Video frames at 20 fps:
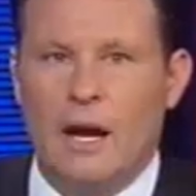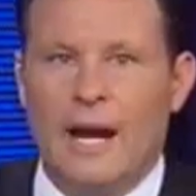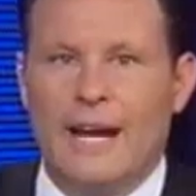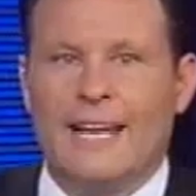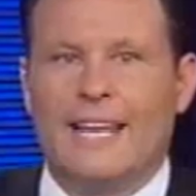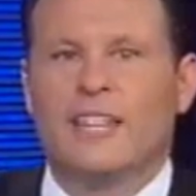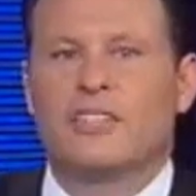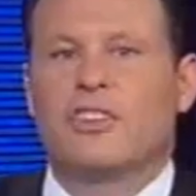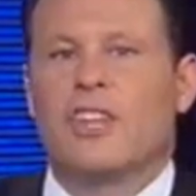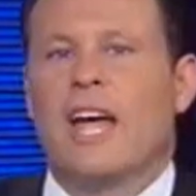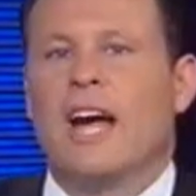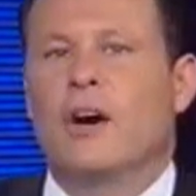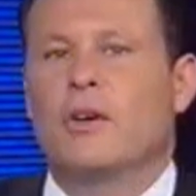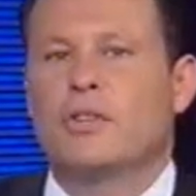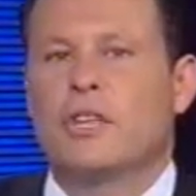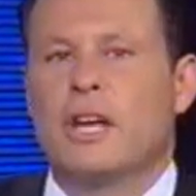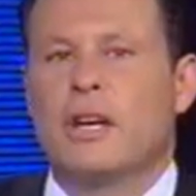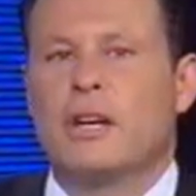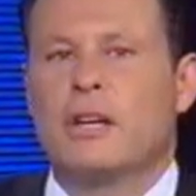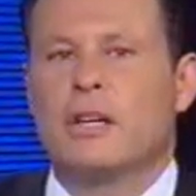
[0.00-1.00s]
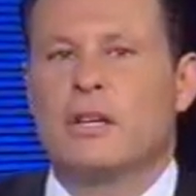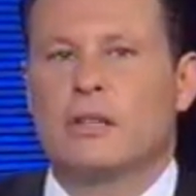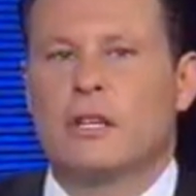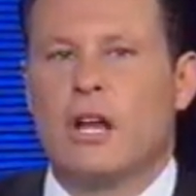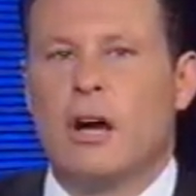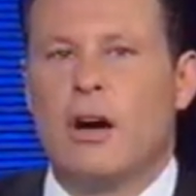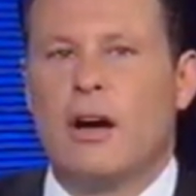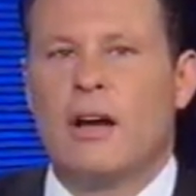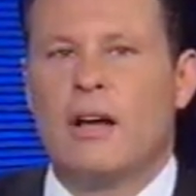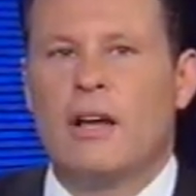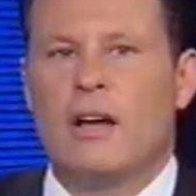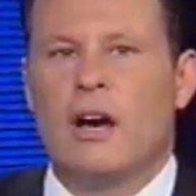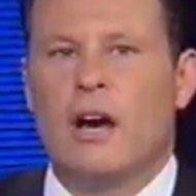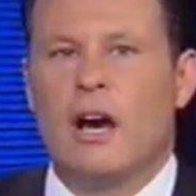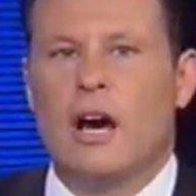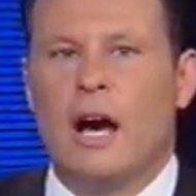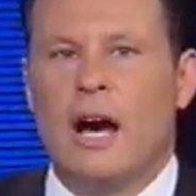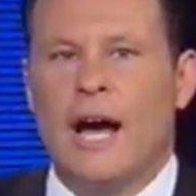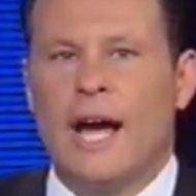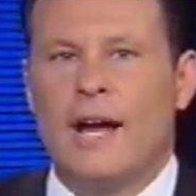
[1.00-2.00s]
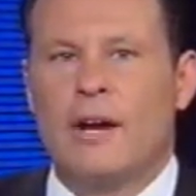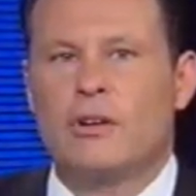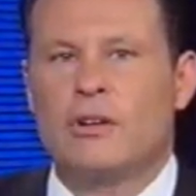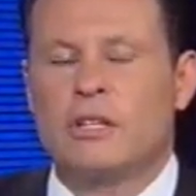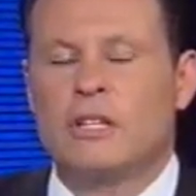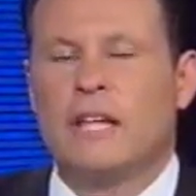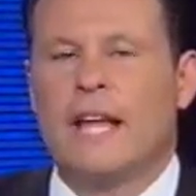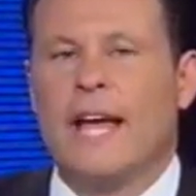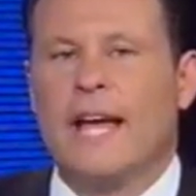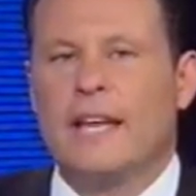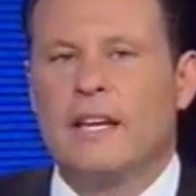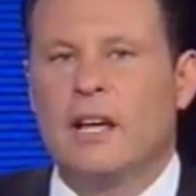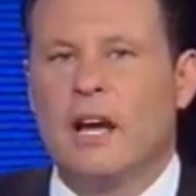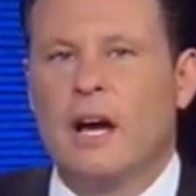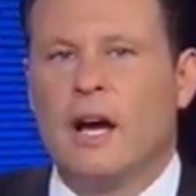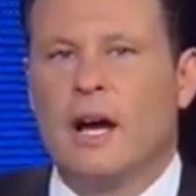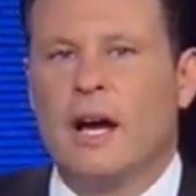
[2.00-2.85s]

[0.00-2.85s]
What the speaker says: All right, is the health care law ironclad